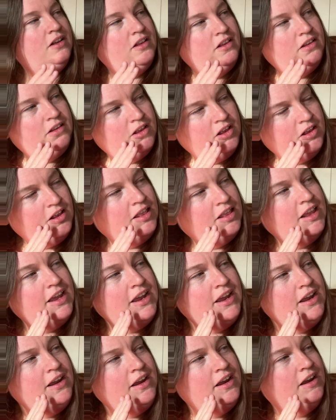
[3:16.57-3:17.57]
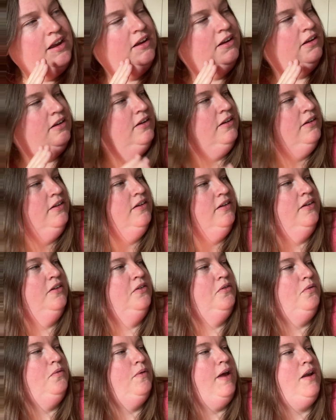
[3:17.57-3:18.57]
Cuckoo-lee!
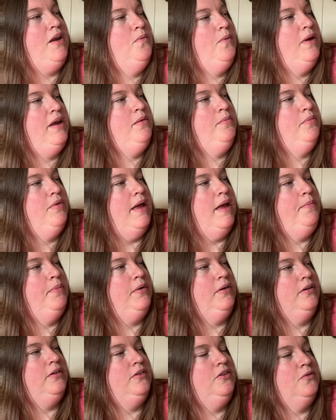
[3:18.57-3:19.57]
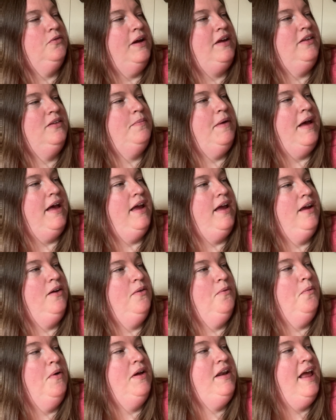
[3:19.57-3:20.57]
Red-winged blackbirds race by.
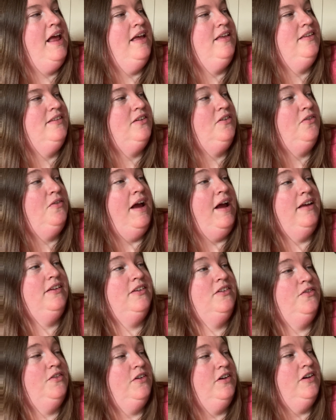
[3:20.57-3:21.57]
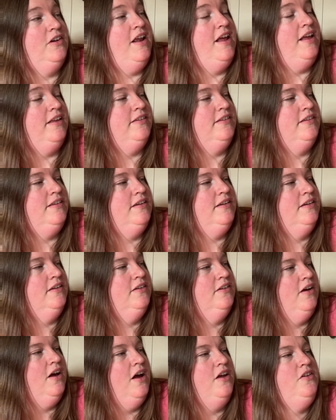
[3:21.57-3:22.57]
One has grass for her nest.
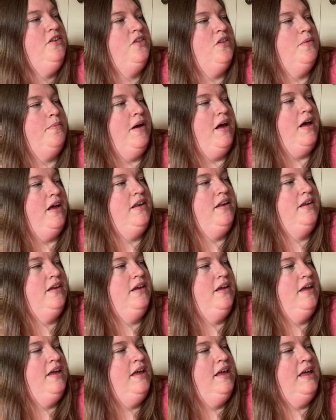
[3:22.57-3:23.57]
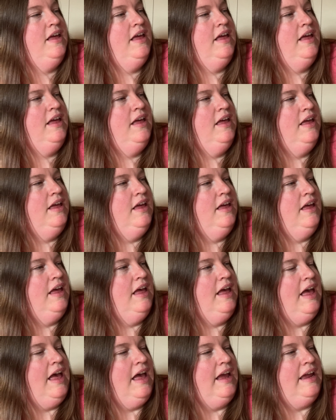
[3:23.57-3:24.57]
Under the pond,
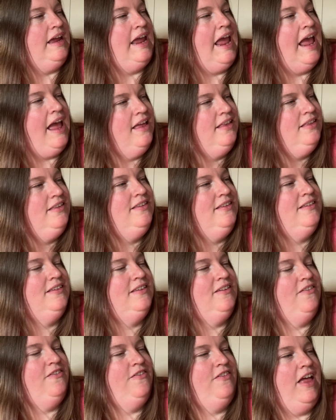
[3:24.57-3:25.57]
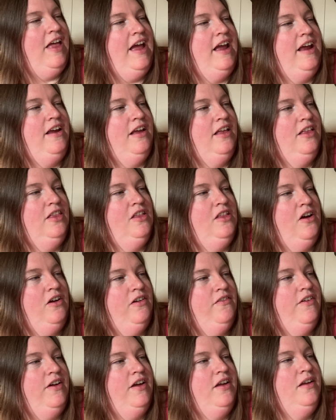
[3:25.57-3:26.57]
a caddisfly
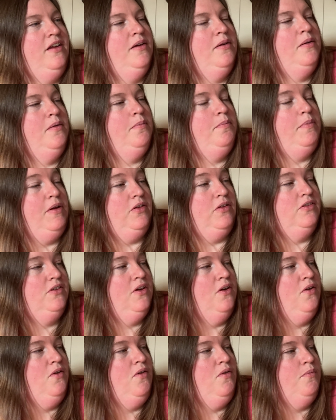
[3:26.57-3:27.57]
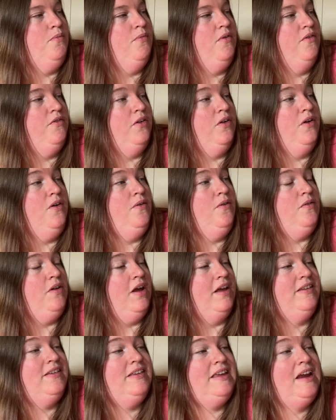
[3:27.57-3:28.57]
larva builds a home of her own,
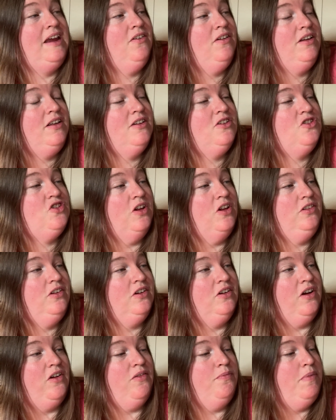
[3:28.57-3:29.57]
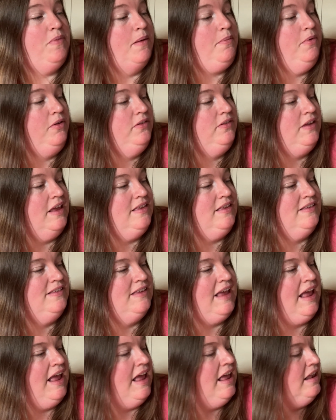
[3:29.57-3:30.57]
a secret shelter of pebbles and
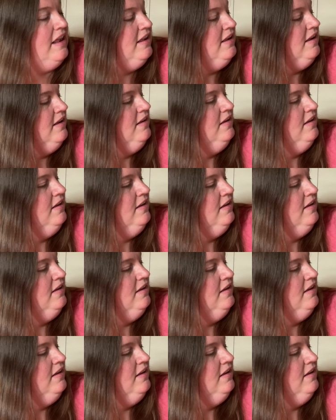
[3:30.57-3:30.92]
sand.